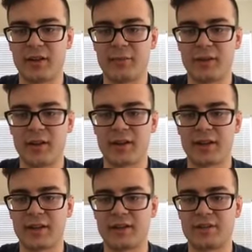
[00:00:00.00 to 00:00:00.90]
I'm
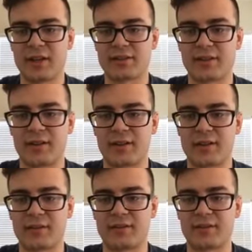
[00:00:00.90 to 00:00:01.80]
logging the JSON
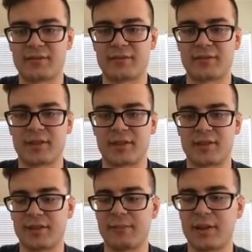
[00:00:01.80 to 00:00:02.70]
because I was just kind of
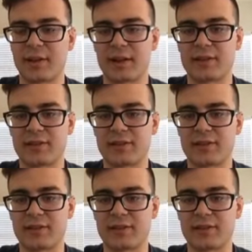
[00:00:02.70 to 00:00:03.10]
debugging.